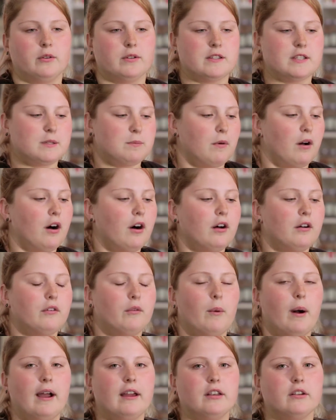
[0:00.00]
to a
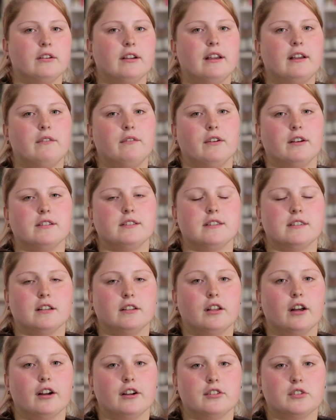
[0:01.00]
small winery versus
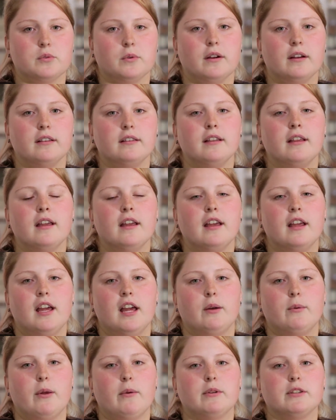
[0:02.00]
a large one.
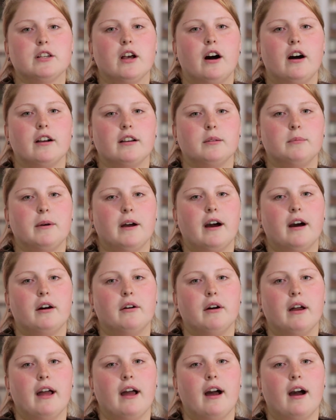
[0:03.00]
And we would talk
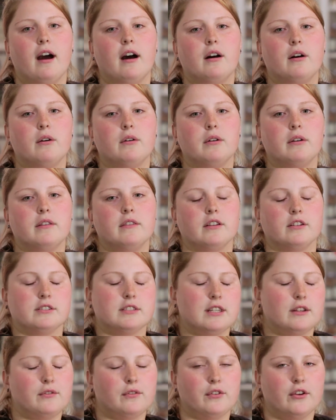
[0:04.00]
about how they're
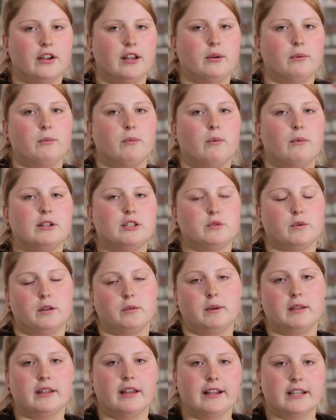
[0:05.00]
different, which
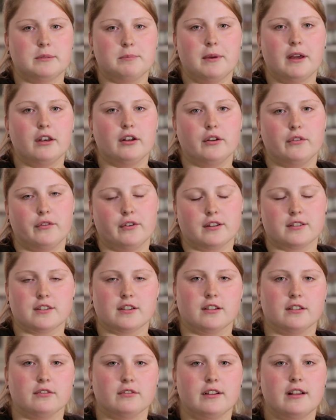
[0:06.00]
one we liked better for
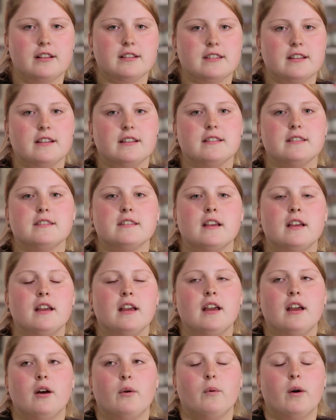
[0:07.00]
certain reasons,
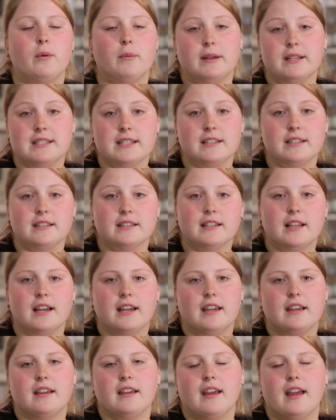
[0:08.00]
what we didn't
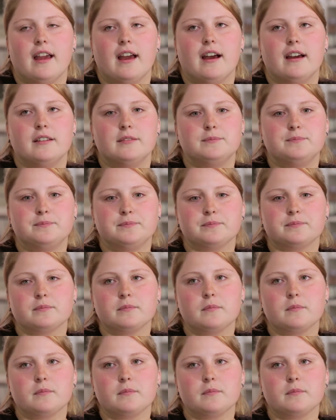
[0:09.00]
like, and